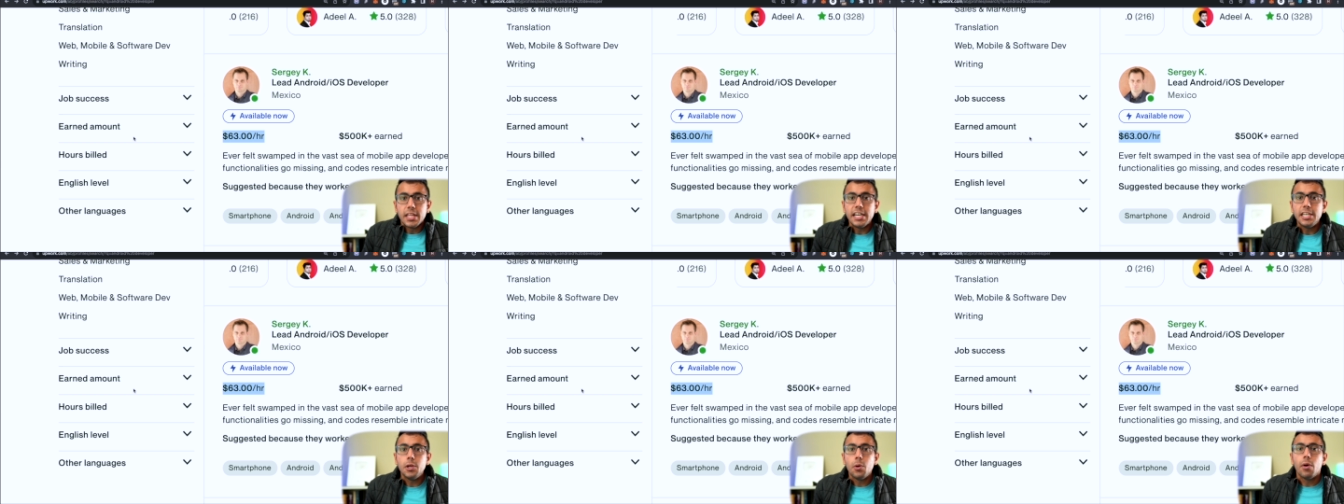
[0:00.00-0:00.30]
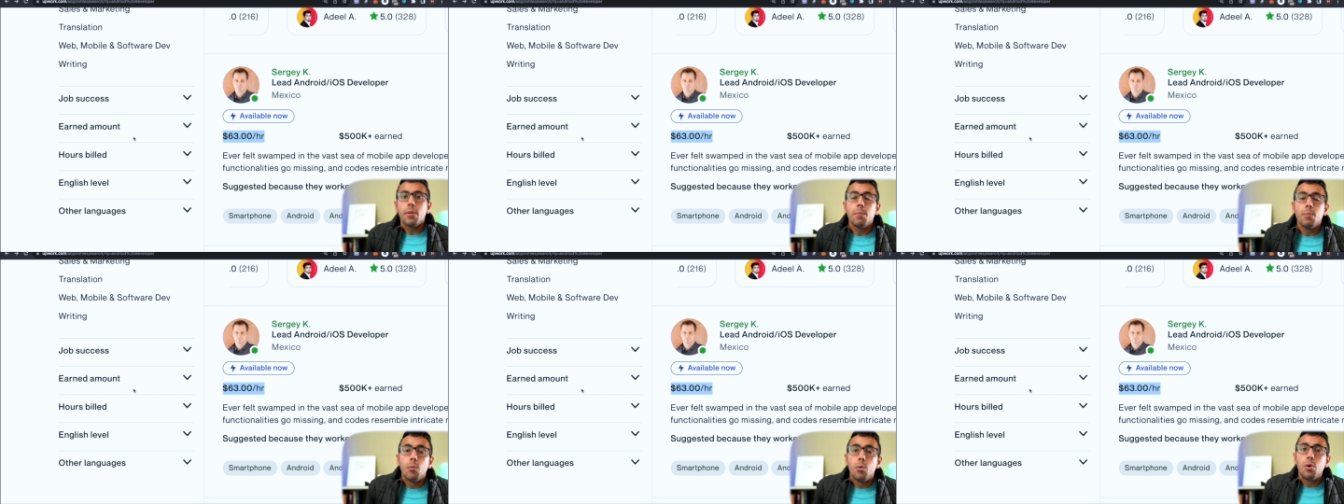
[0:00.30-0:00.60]
that you
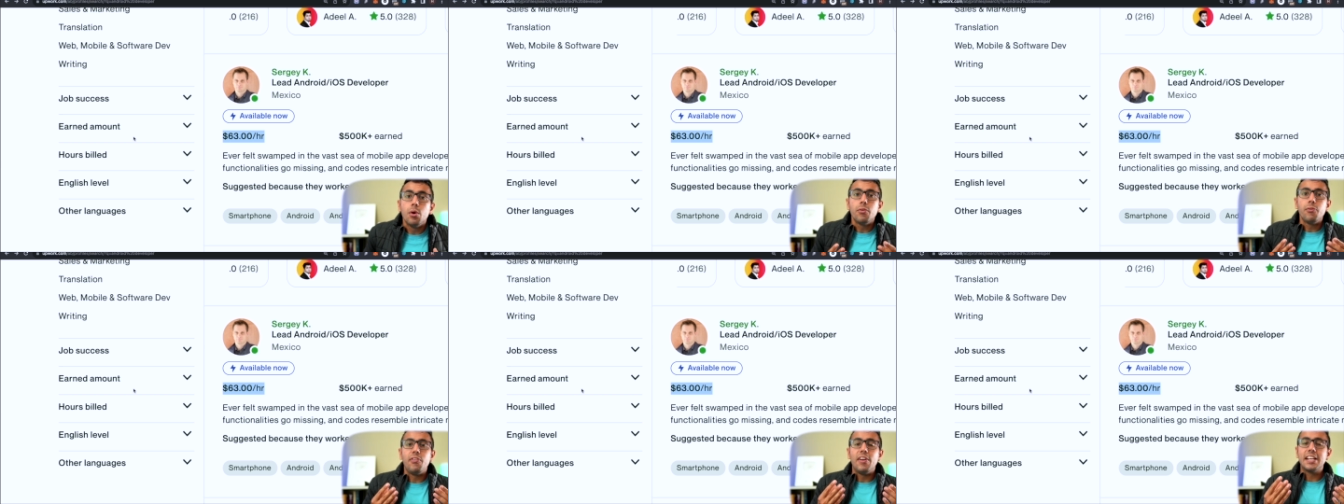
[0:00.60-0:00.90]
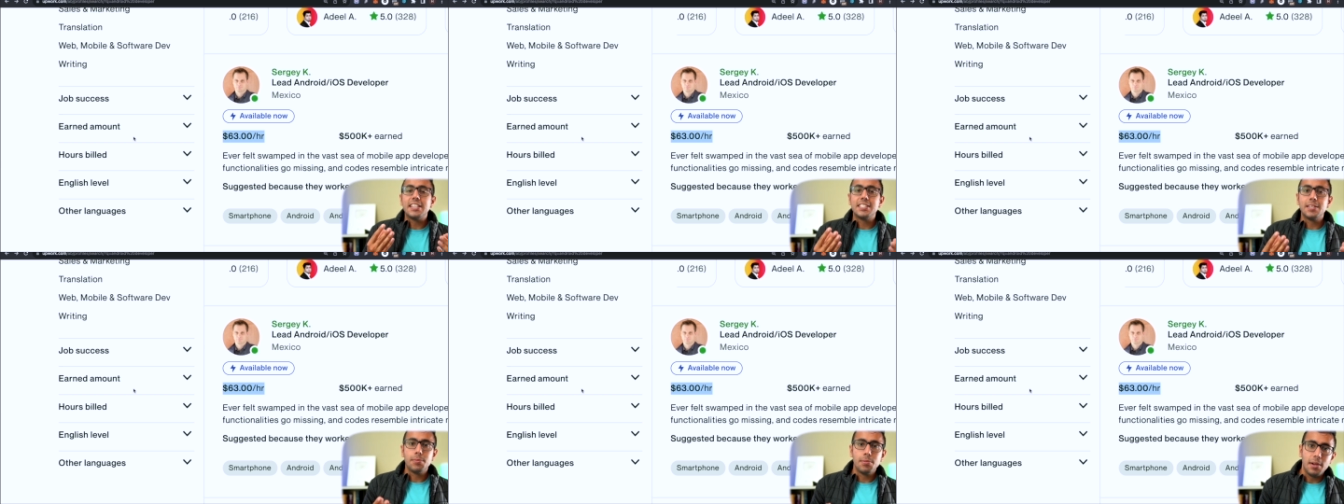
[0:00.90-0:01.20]
are more
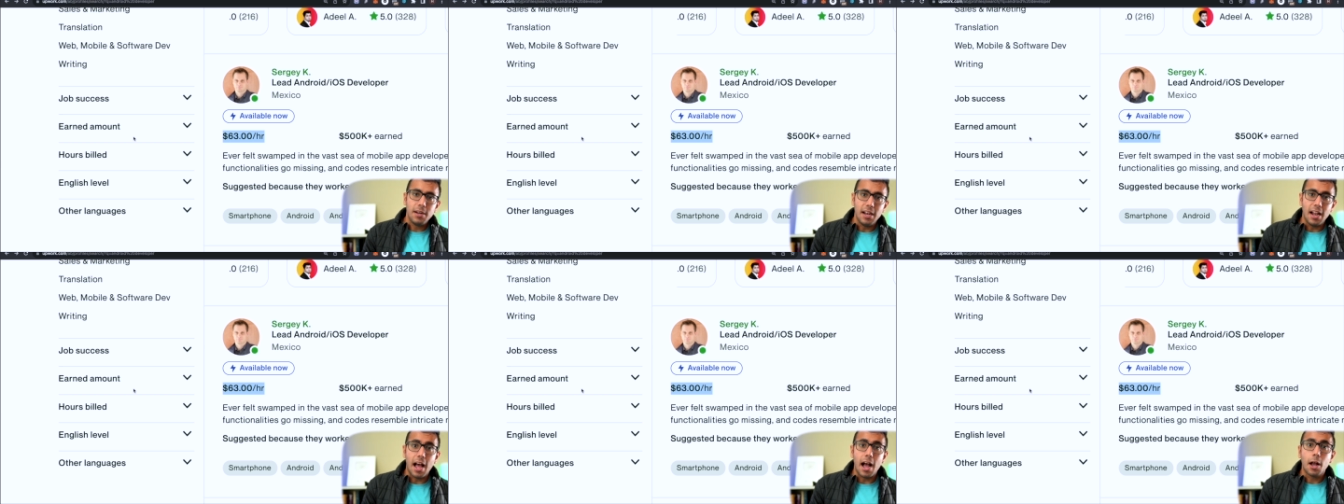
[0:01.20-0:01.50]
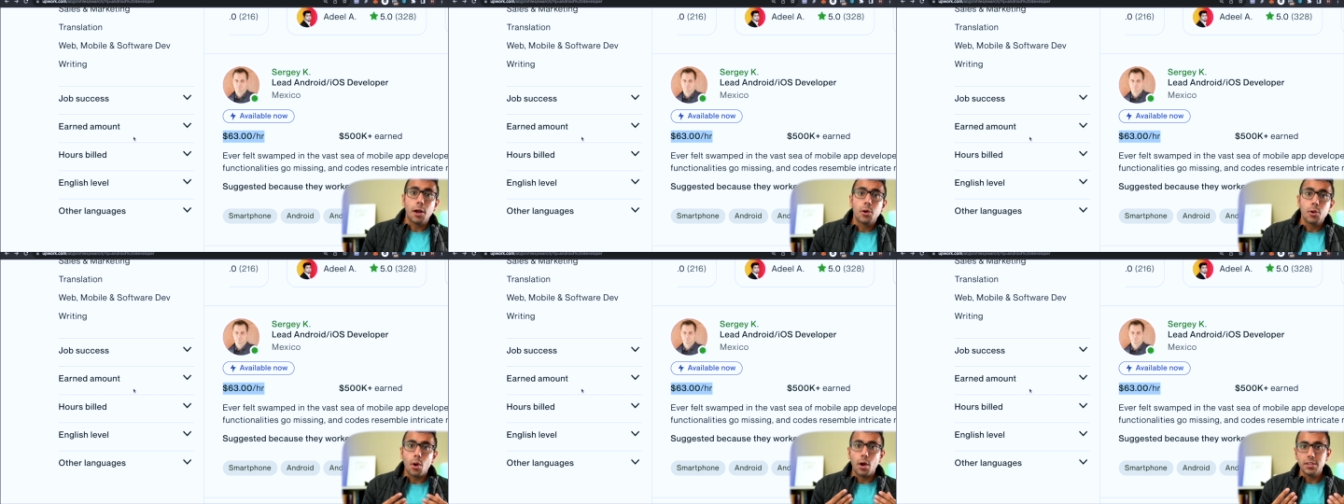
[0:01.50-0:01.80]
flexible
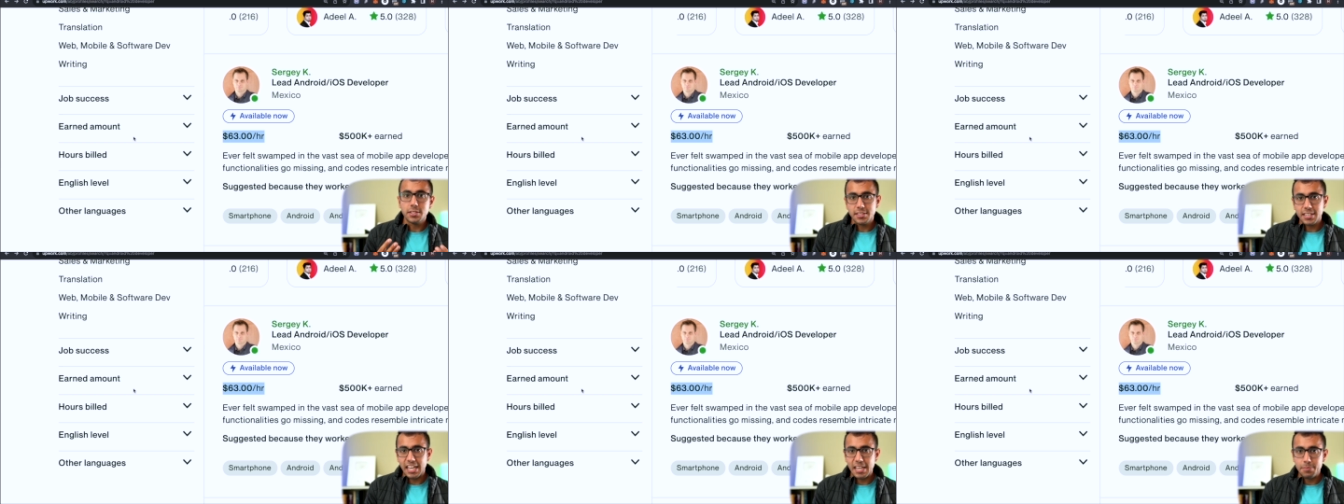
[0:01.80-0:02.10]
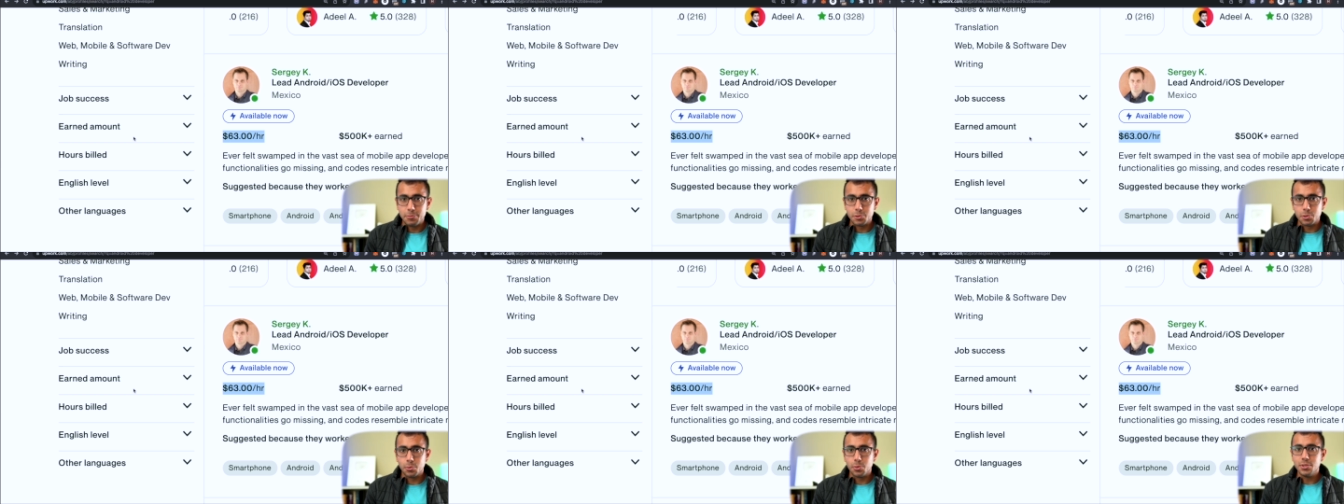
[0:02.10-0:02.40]
across
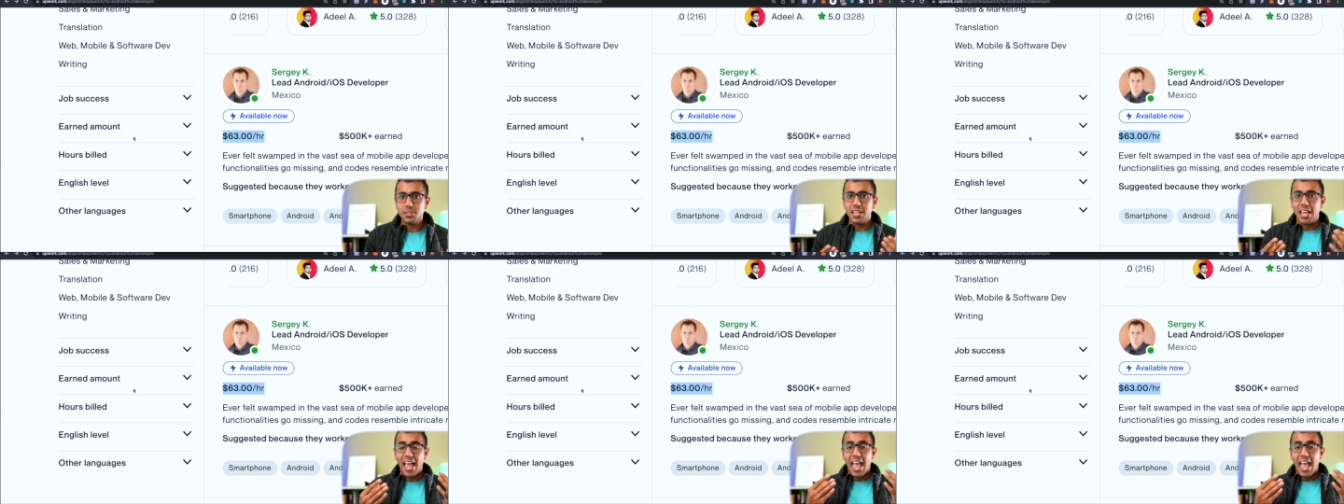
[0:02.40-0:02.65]
time zones